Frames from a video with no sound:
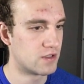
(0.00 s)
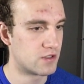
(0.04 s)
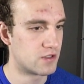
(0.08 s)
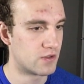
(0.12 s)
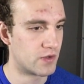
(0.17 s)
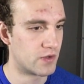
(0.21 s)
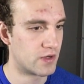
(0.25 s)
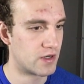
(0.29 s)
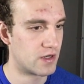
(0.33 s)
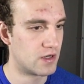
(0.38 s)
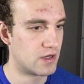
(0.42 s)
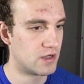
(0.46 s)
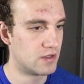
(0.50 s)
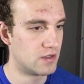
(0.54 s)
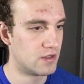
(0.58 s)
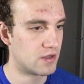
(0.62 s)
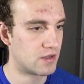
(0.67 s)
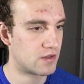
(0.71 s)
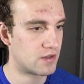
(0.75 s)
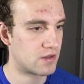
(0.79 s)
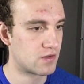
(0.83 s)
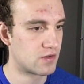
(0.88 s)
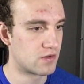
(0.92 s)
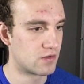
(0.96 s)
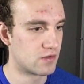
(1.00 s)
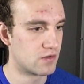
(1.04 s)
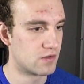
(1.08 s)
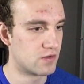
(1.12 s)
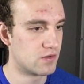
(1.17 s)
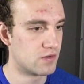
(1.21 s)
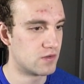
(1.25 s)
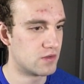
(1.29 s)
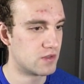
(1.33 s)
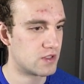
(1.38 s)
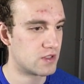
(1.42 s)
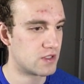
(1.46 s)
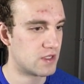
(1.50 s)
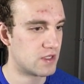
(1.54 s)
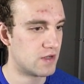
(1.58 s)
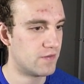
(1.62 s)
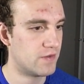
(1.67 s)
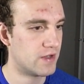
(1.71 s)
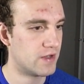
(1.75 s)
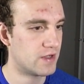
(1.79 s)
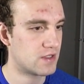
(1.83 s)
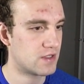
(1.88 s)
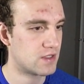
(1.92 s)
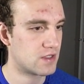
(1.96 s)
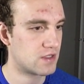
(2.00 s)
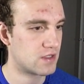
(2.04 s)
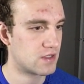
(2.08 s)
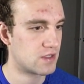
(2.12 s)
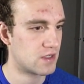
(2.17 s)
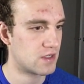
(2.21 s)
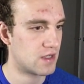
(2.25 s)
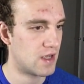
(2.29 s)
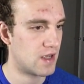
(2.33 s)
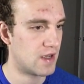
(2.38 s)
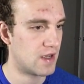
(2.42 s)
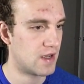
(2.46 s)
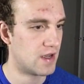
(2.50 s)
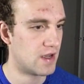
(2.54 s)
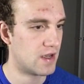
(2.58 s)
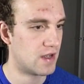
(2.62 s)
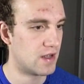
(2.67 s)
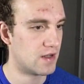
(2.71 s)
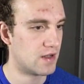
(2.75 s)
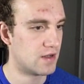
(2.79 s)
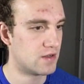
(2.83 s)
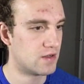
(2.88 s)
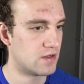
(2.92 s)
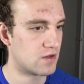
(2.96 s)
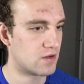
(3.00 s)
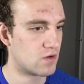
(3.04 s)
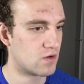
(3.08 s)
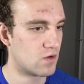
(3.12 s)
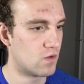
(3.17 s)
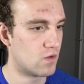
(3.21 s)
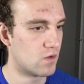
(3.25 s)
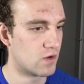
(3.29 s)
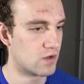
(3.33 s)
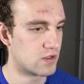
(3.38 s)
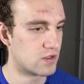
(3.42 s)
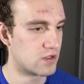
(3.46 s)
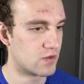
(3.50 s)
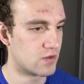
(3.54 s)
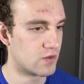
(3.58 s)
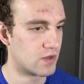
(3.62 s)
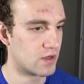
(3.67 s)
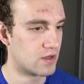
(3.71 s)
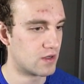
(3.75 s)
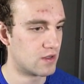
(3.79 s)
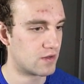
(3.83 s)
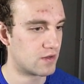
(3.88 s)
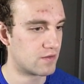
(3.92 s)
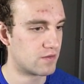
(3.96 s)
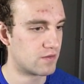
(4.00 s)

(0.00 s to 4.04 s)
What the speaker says: So we're going to look through Civics and Accords. So we're going to look